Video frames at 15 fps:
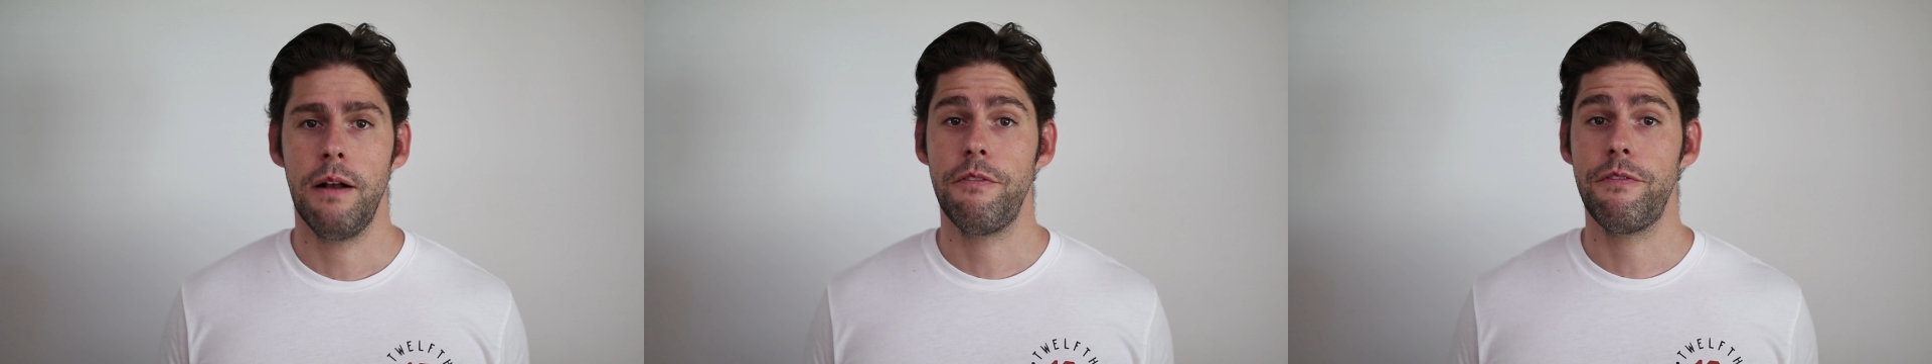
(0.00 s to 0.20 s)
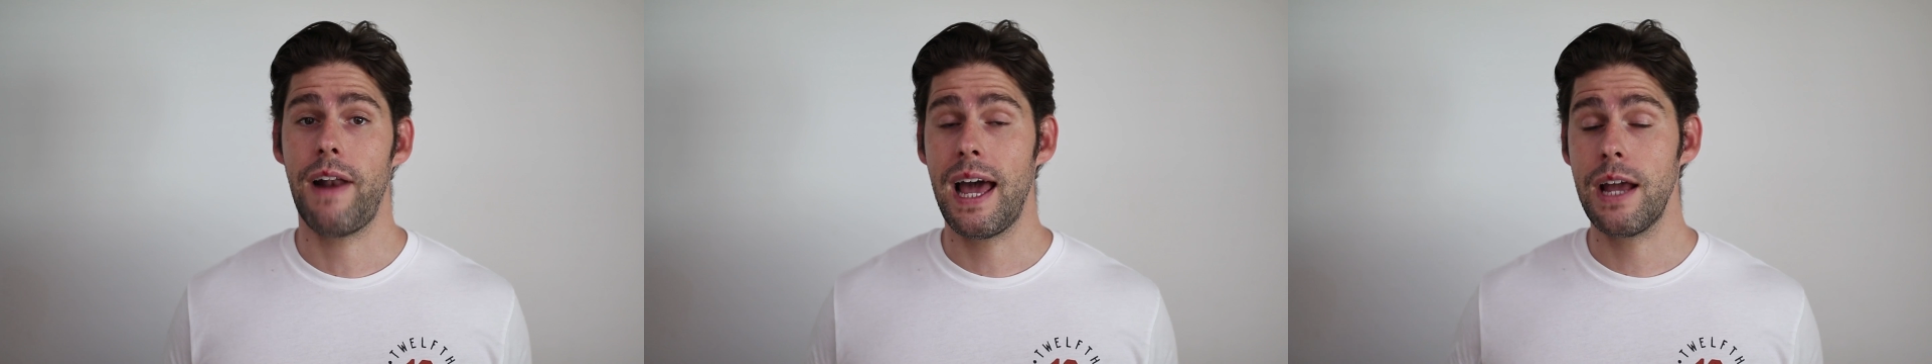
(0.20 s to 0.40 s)

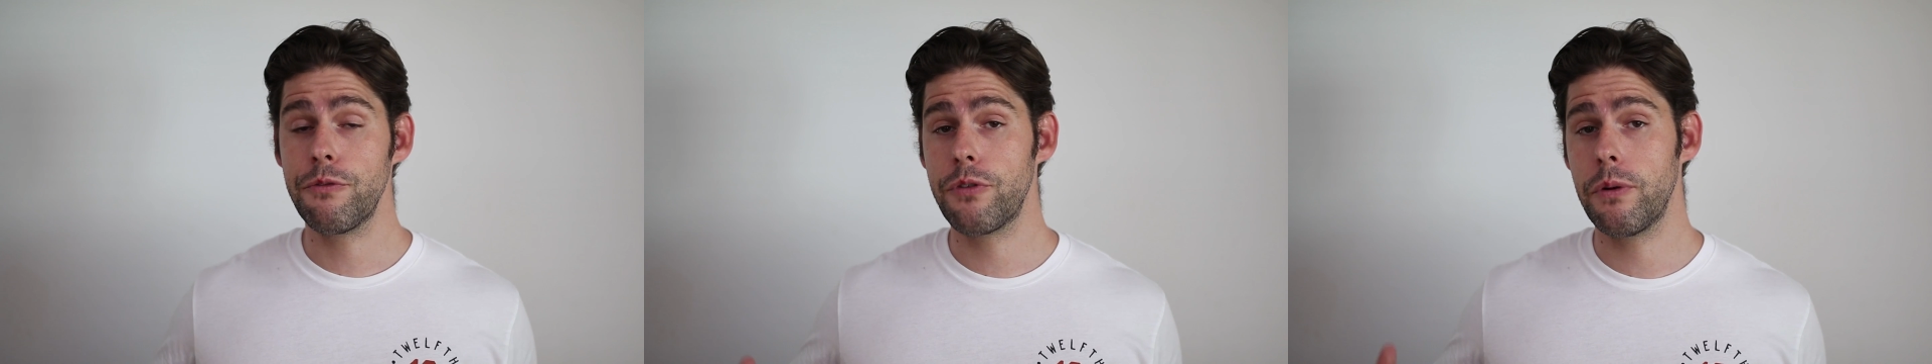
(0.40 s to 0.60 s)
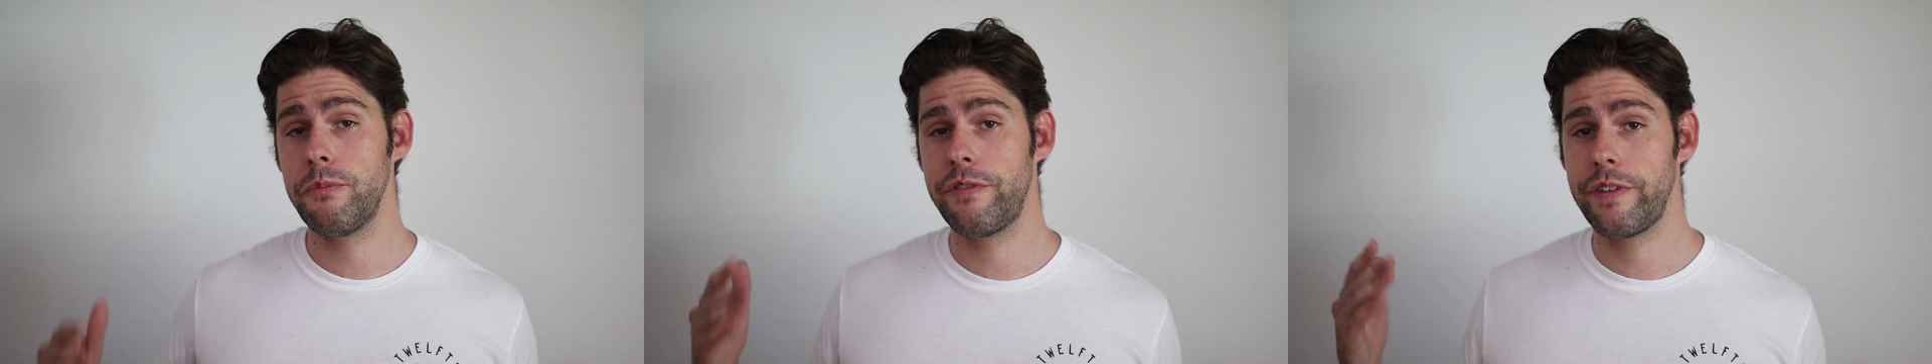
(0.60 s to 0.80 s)
Flying
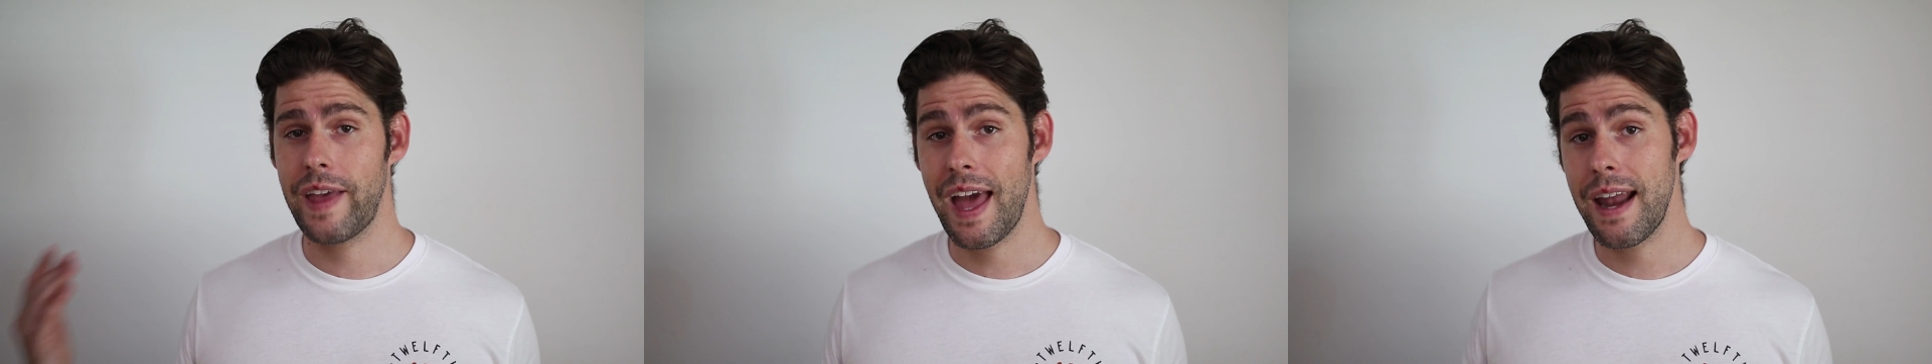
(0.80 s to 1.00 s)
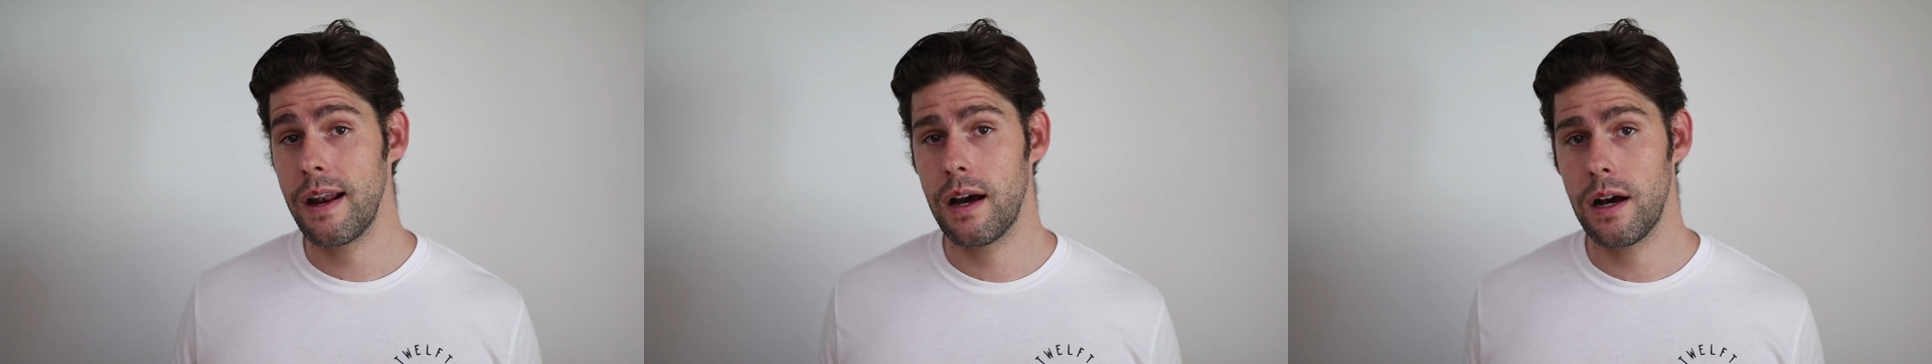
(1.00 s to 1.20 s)
from
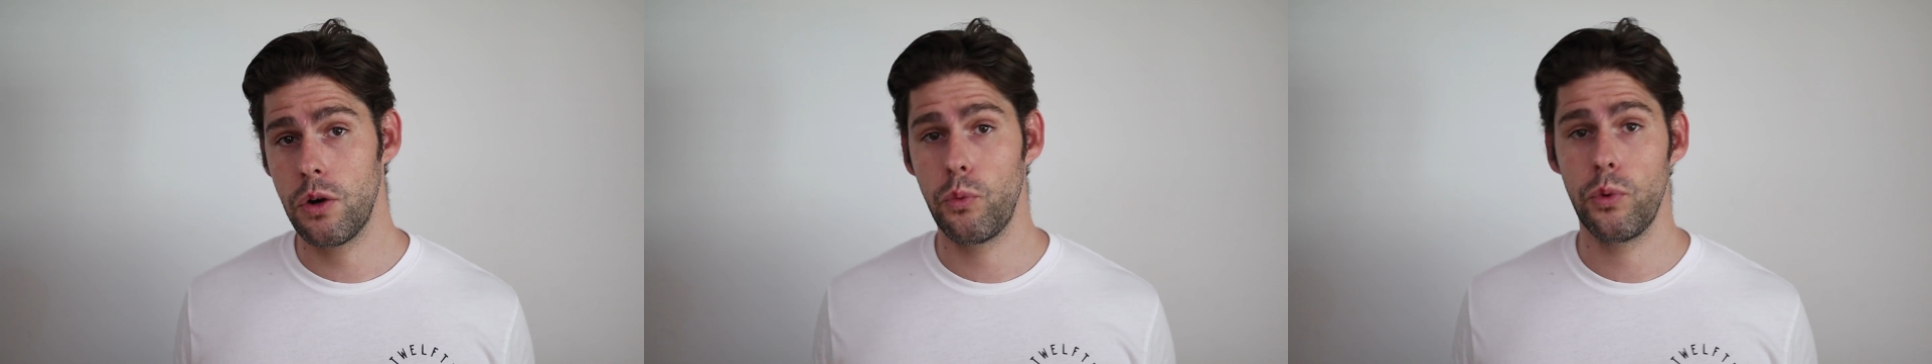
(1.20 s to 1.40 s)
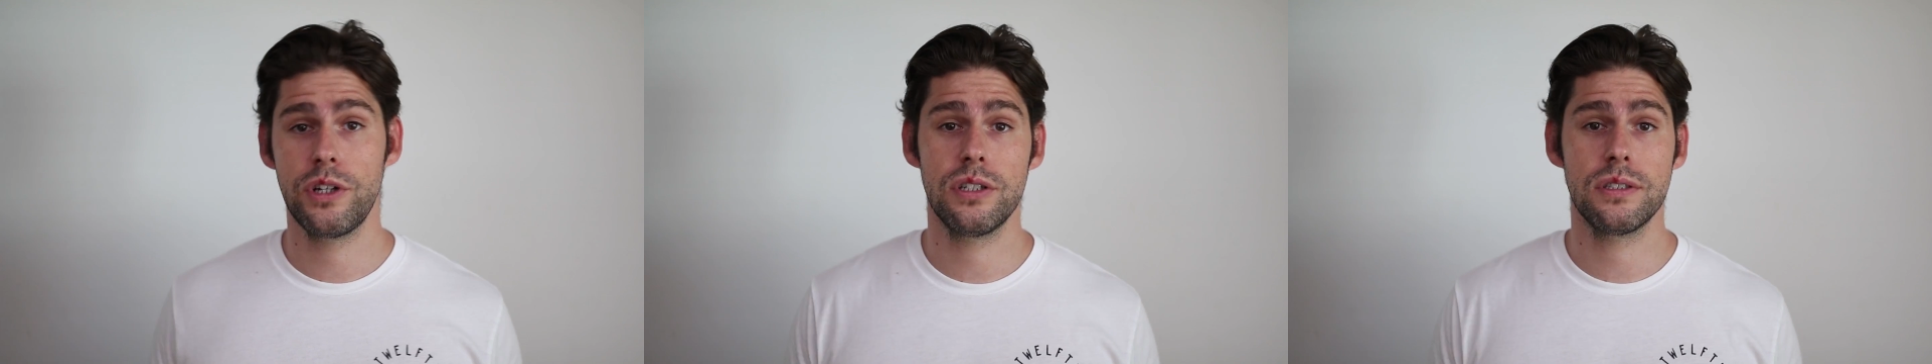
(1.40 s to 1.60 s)
Vienna,
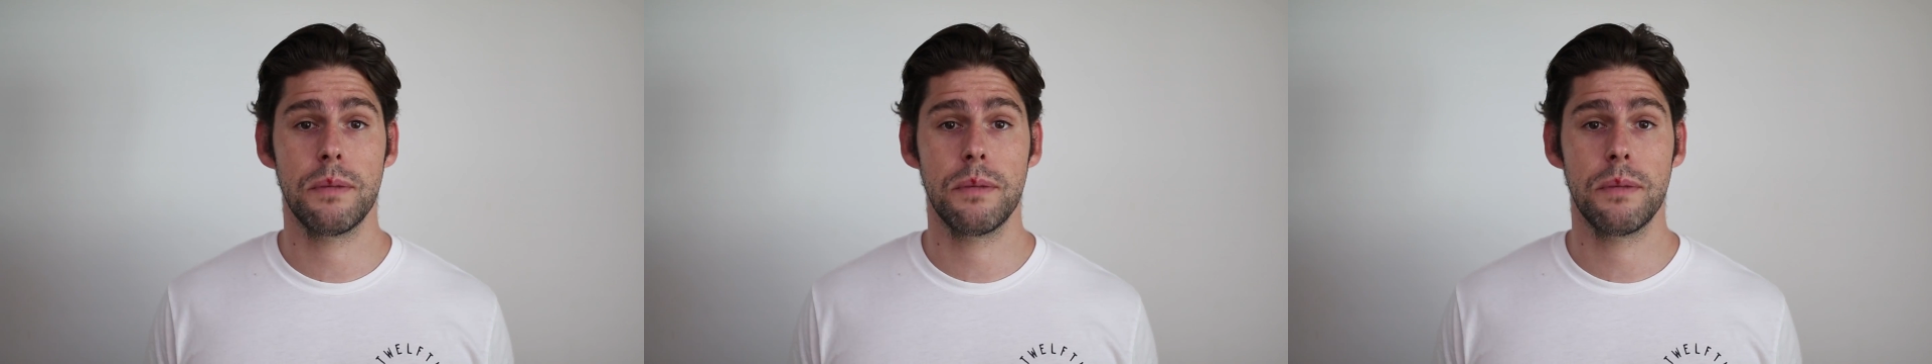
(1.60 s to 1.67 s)
which is